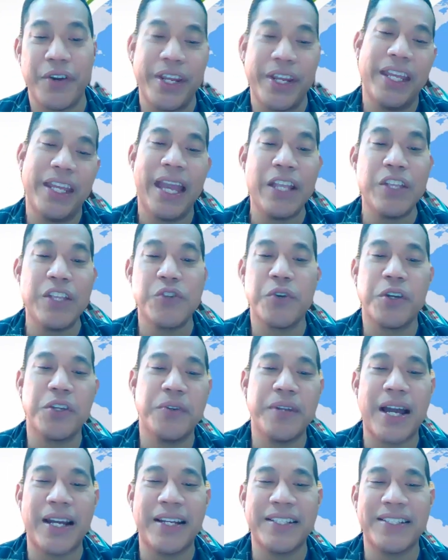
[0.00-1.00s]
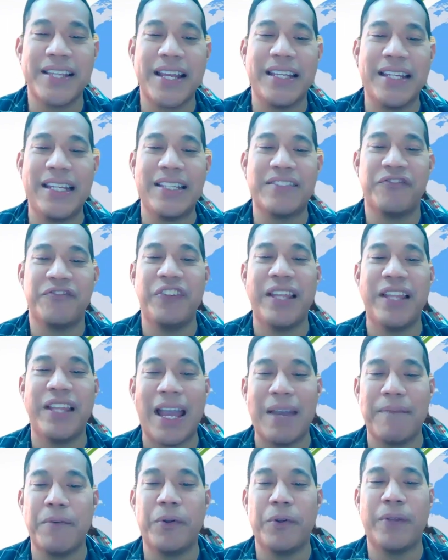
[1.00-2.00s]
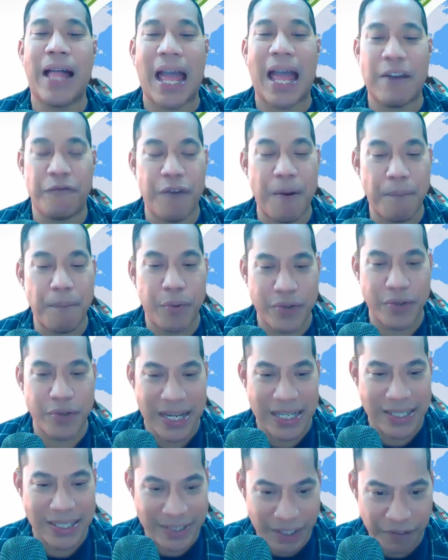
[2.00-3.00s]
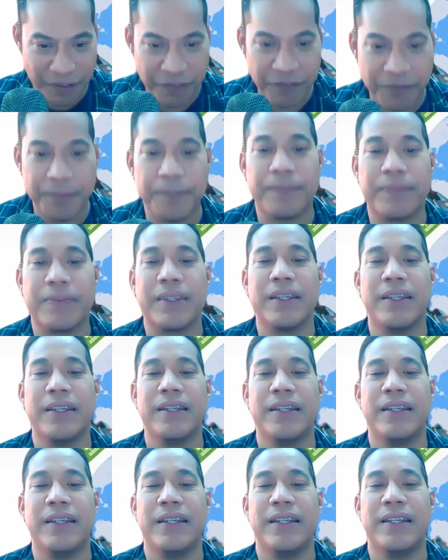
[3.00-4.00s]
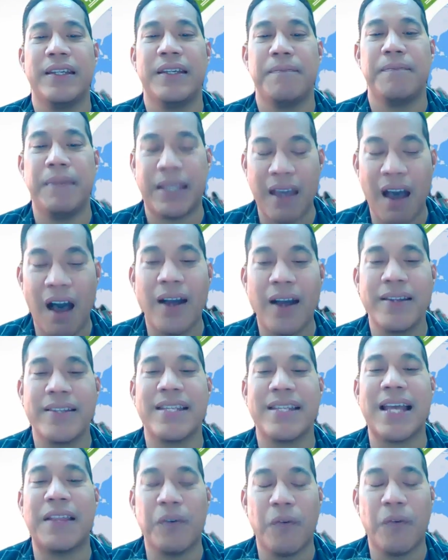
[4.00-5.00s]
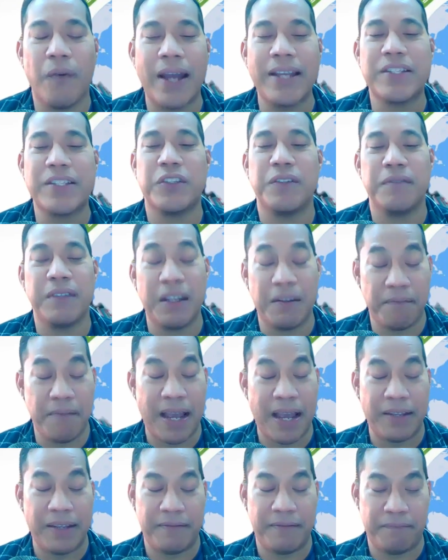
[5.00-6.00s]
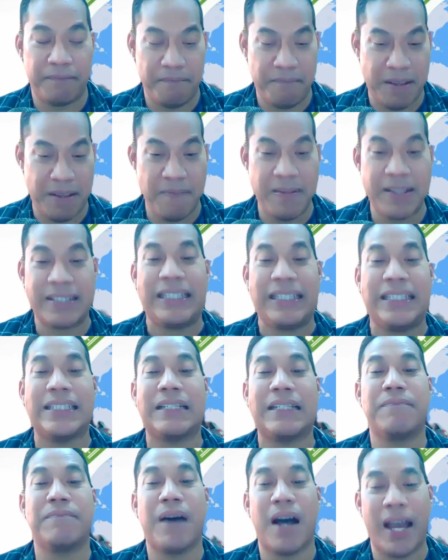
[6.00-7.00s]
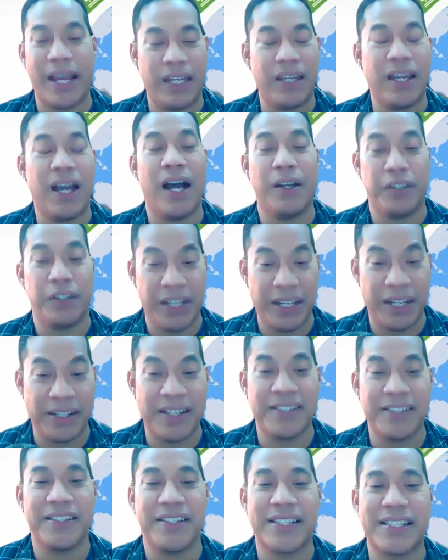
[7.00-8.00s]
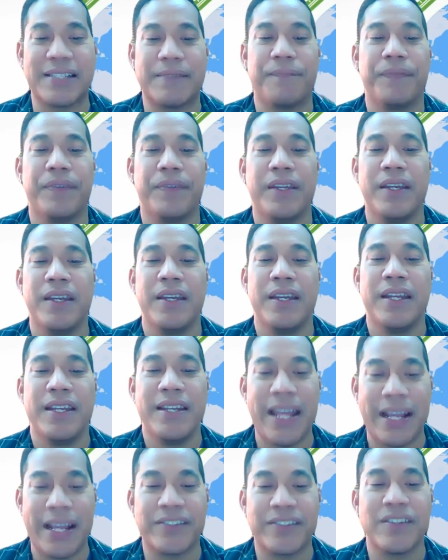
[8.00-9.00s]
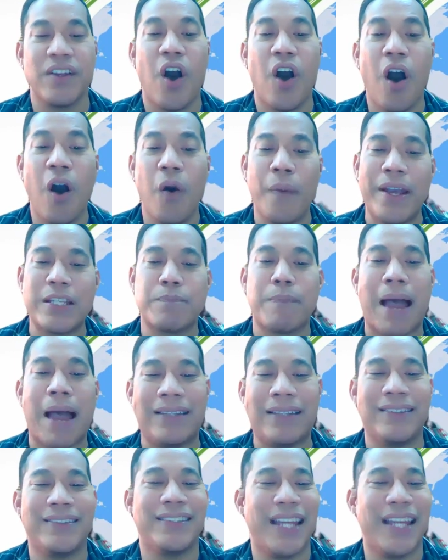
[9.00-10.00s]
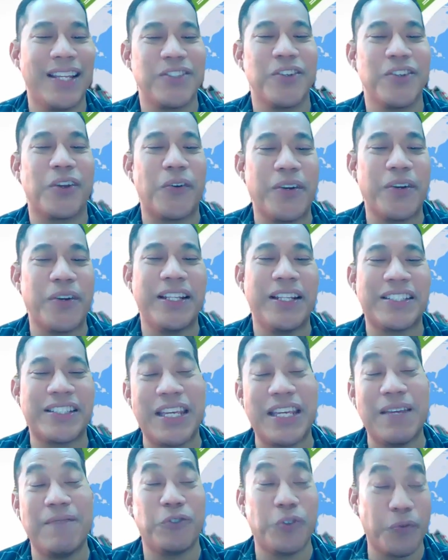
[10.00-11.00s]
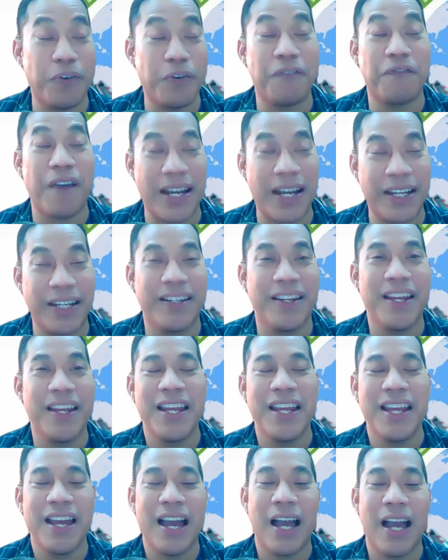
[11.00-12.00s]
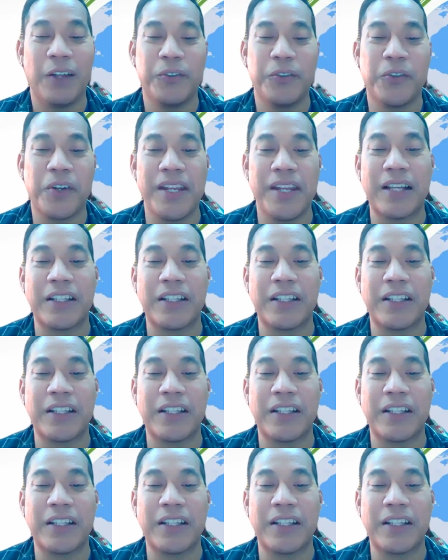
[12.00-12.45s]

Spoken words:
3, ensure your dataset is reliable and representative, because otherwise it might be misled by the analysis. Next, always pilot test your coding scheme to refine it. How to